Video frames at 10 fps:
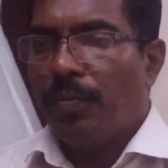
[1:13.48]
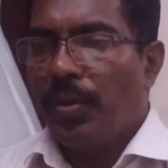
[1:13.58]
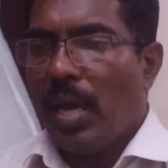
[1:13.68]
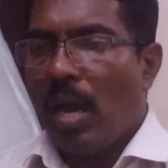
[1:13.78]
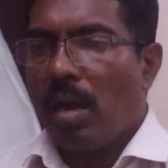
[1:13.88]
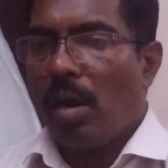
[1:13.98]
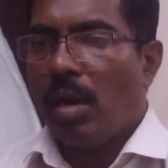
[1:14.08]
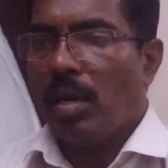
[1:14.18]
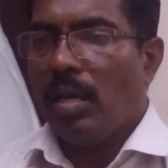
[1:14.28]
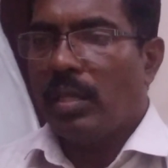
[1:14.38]

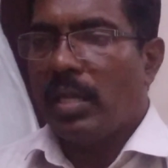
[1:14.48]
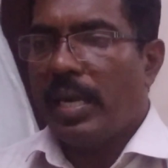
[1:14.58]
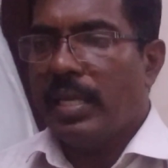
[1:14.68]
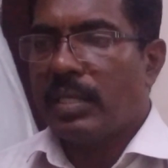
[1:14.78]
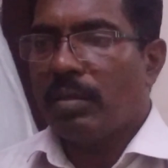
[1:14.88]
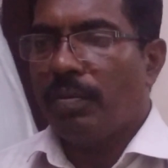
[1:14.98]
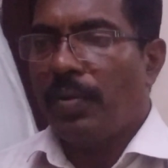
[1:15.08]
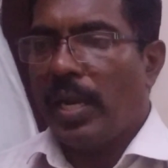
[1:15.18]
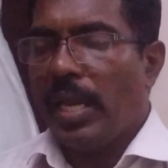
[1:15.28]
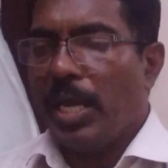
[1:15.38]
FIACONA that is
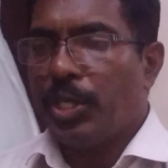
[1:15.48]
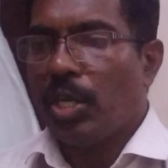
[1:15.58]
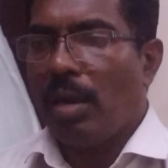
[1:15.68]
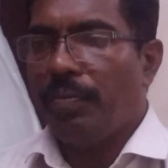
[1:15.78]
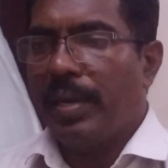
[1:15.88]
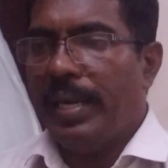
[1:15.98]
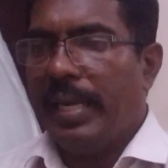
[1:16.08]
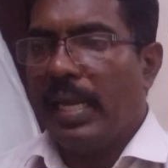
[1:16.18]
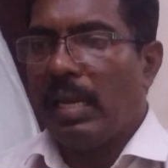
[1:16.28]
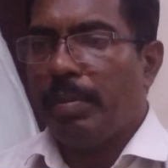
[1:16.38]
Federation of
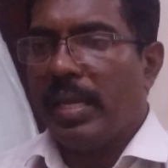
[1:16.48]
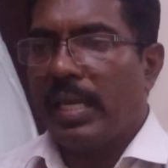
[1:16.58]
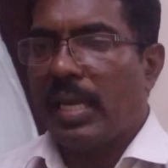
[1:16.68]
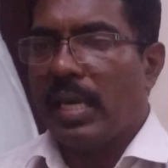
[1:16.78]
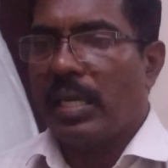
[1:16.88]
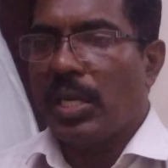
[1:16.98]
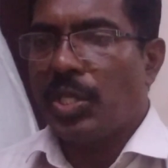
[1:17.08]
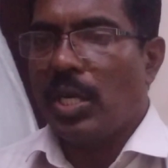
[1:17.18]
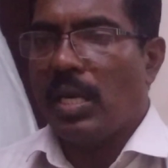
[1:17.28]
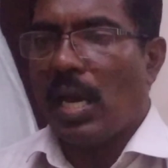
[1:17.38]
Indian American
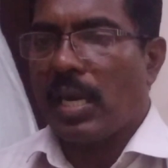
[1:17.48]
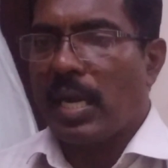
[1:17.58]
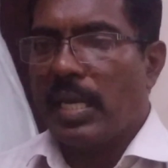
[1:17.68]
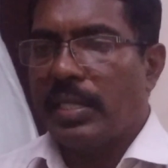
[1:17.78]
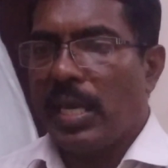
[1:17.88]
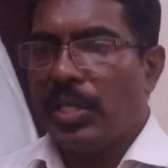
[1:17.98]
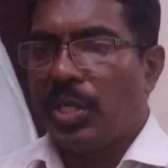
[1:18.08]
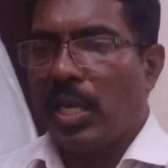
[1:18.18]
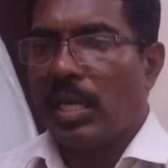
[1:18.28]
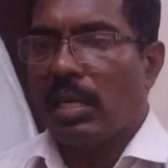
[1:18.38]
Christian
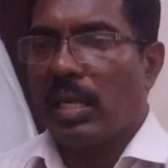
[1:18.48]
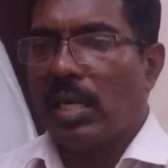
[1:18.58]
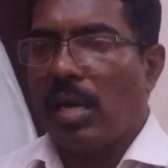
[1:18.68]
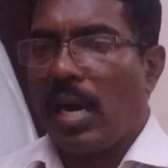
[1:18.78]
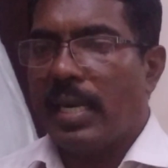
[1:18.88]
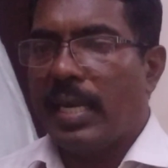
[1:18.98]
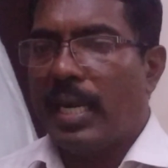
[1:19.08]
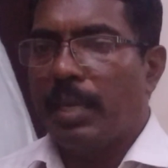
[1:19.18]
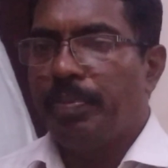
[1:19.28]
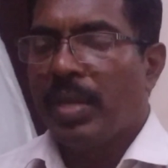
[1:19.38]
Organization
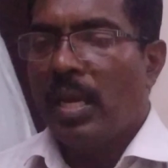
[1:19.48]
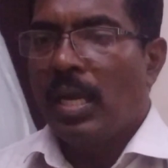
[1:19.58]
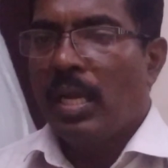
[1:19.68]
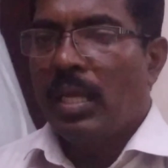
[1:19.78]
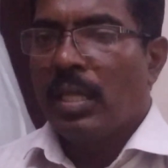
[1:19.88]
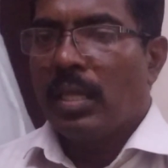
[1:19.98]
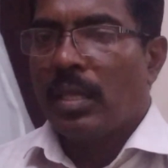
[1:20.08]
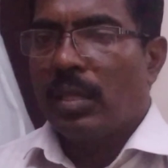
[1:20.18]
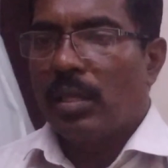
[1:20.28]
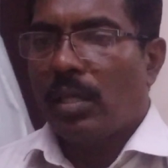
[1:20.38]
recorded
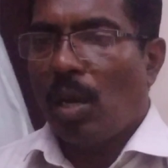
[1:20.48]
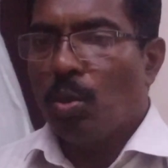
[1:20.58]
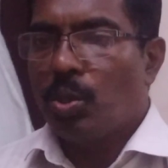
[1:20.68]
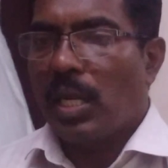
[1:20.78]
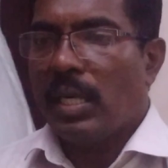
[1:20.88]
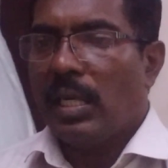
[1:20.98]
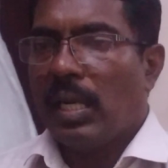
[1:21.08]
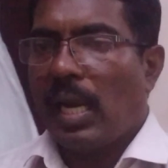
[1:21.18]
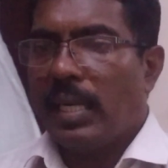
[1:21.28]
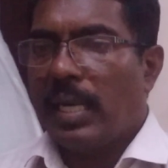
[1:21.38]

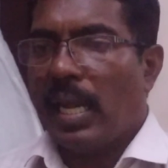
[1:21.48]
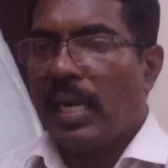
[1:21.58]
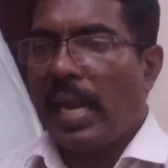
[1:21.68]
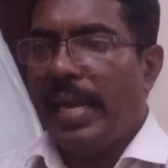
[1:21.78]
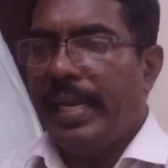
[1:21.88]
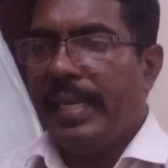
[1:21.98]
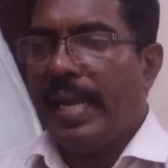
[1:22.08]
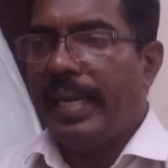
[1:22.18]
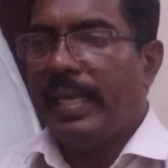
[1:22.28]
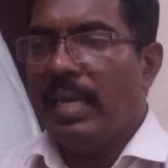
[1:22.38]

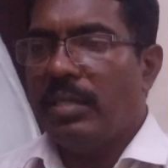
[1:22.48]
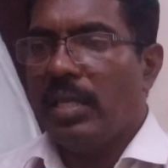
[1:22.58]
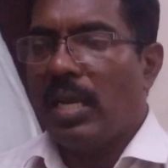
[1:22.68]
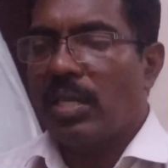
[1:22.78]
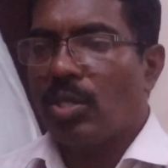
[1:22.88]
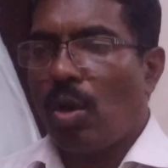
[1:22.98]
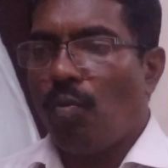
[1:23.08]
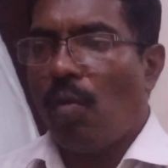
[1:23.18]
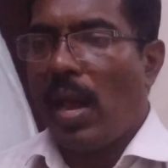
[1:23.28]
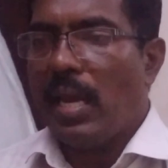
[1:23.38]
1198 incidents
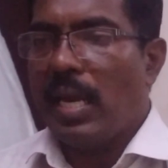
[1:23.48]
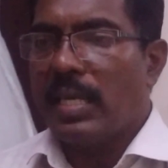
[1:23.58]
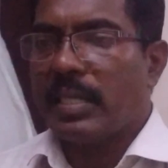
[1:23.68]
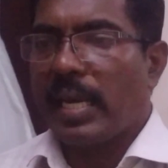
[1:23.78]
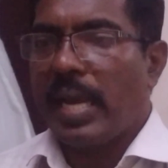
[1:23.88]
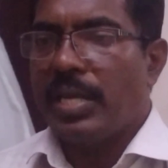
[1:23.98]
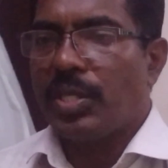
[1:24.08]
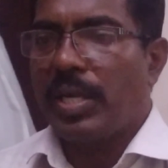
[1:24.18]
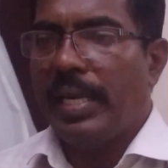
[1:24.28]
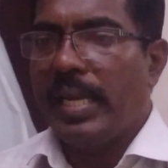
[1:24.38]
of violence
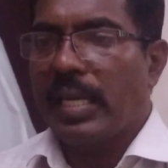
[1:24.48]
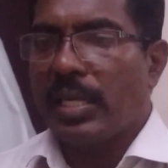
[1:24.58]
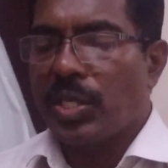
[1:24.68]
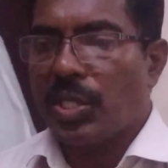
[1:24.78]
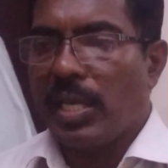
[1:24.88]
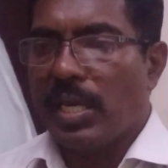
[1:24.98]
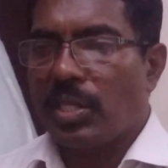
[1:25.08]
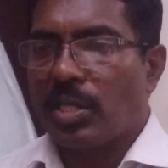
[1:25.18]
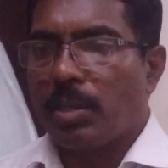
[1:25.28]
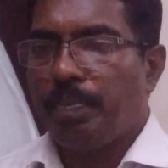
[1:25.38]
against Indian
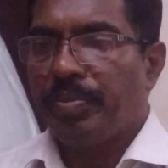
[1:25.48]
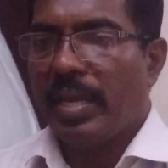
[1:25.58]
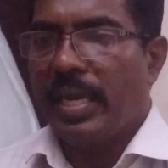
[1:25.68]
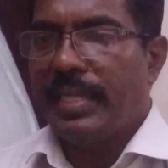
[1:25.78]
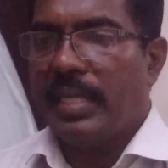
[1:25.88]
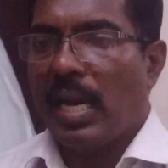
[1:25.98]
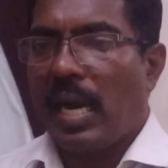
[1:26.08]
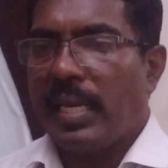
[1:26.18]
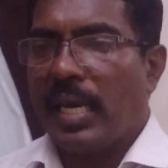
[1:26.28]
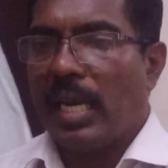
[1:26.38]
Christians. It is a
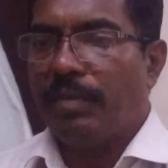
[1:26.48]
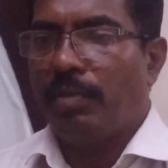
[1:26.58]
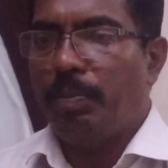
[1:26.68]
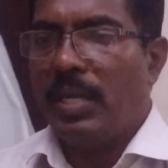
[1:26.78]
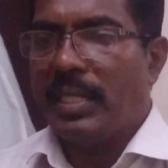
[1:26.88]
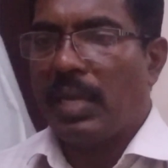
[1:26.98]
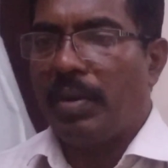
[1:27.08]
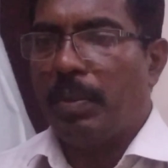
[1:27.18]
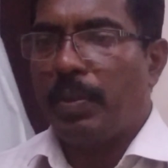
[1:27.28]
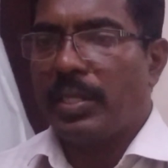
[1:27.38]

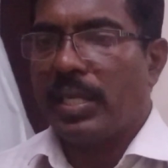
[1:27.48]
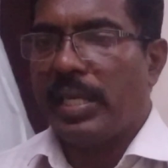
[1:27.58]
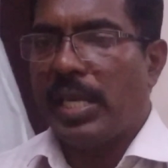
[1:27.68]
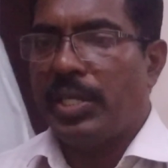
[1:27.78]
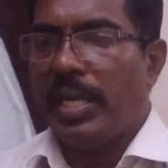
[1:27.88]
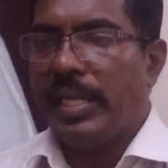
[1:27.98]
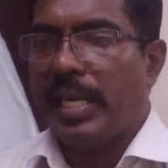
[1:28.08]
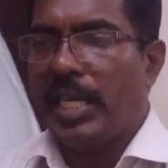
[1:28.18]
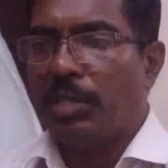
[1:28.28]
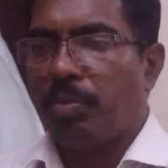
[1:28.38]
157 percentage
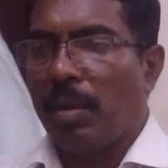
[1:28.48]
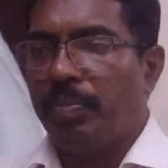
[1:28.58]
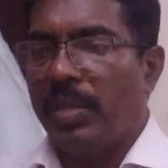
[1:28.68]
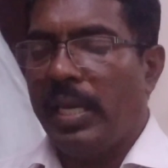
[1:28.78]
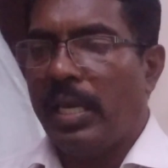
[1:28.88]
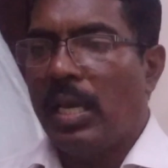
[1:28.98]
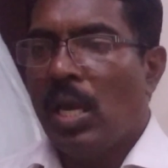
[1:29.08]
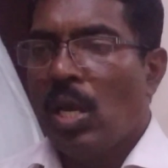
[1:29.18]
increase from the